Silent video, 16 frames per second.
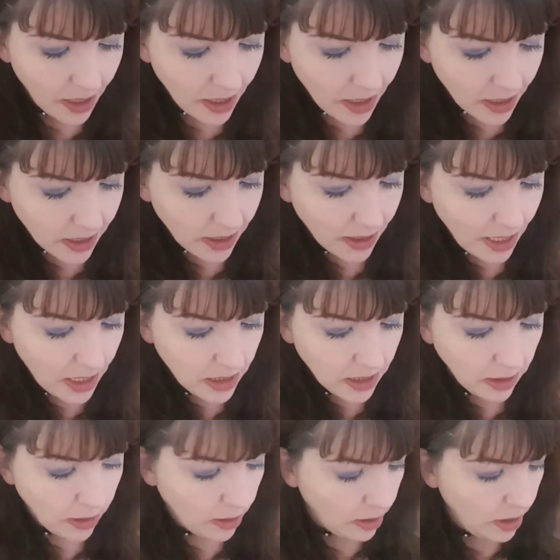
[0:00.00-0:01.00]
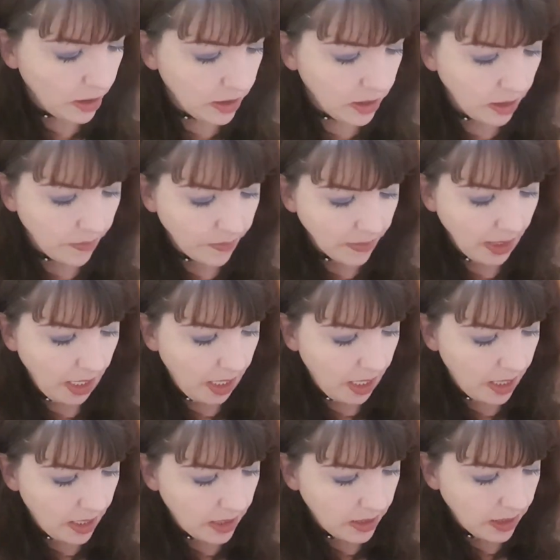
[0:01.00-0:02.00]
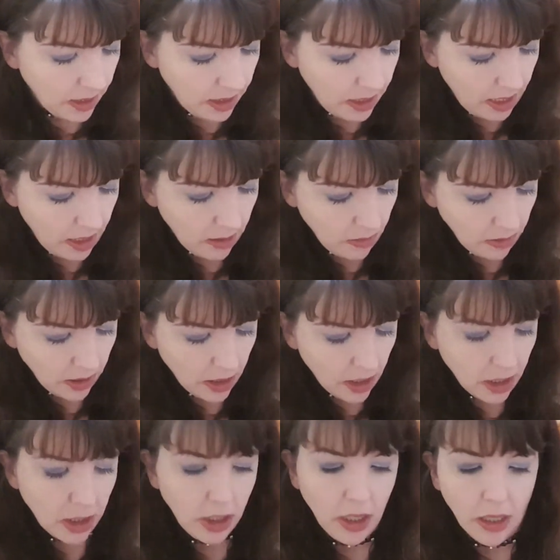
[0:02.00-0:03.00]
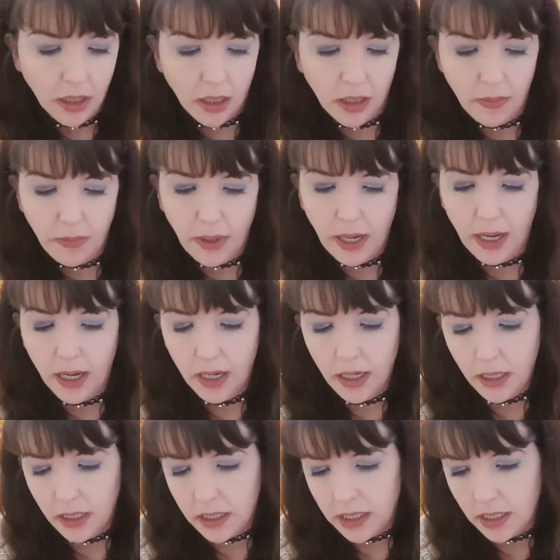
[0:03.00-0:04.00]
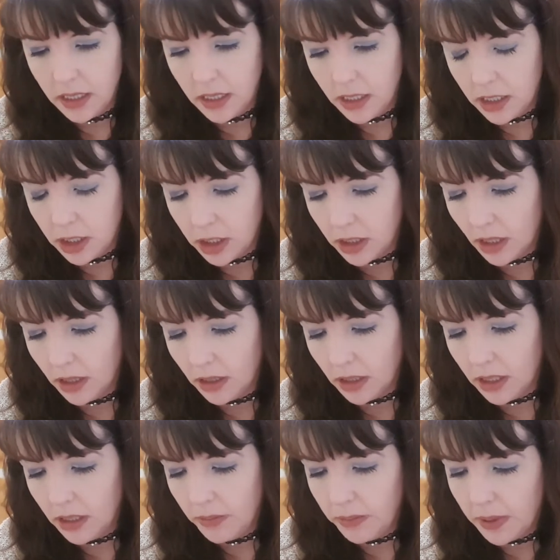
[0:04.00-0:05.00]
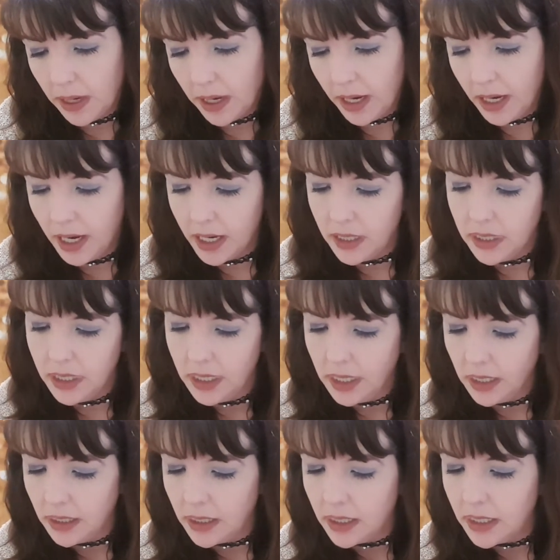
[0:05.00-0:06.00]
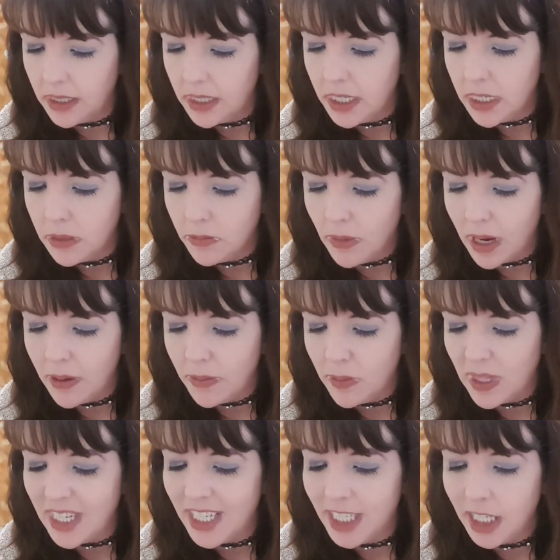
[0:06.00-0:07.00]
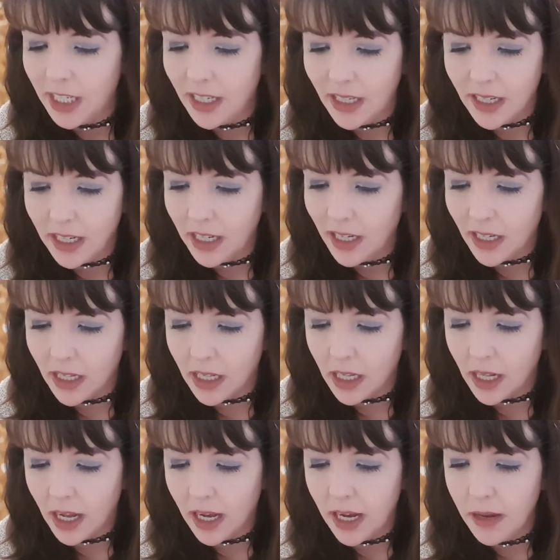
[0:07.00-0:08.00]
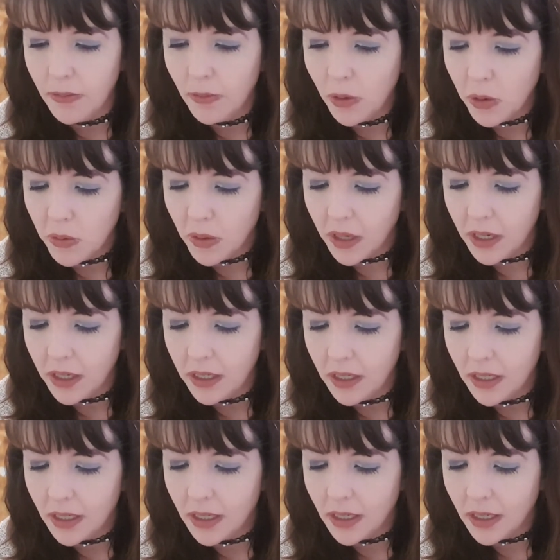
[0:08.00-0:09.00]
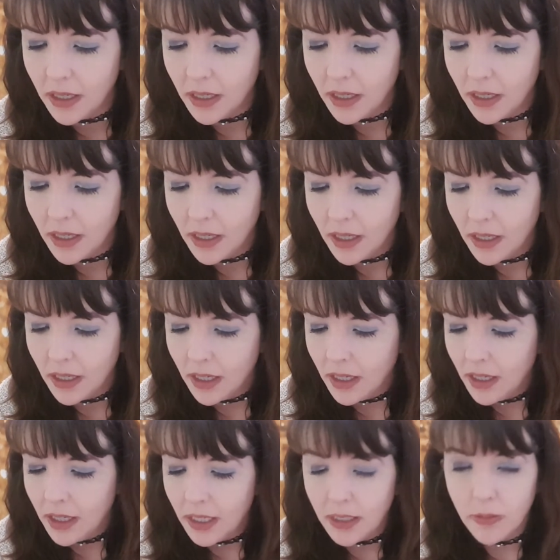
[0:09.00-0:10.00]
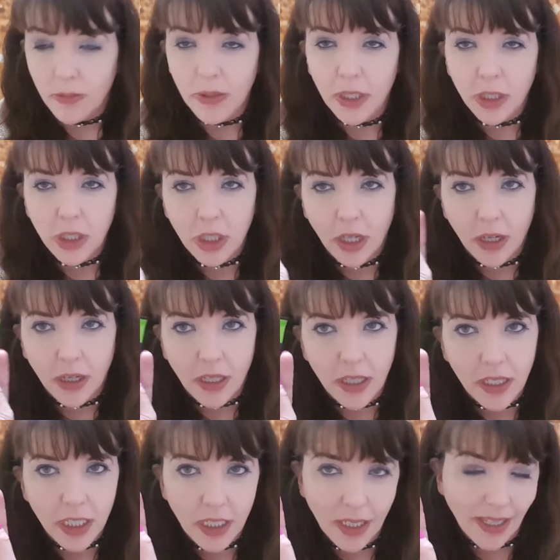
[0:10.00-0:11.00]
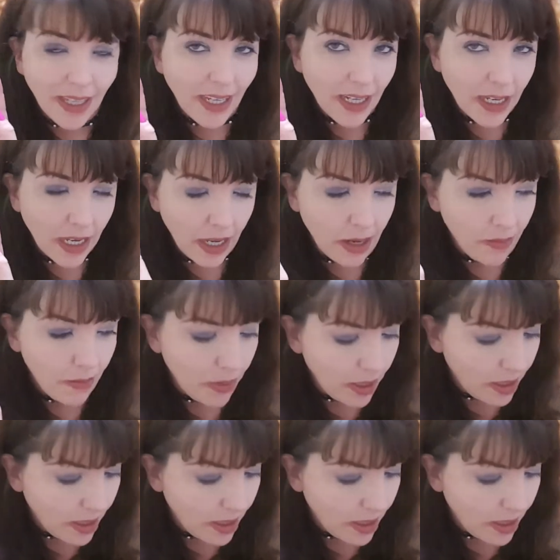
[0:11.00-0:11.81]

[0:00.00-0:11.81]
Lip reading: So that's good. And then we got a chocolate bar. Is it a chocolate bar? I think that this might be the chili and lime one. It's milk chocolate, chili and lime.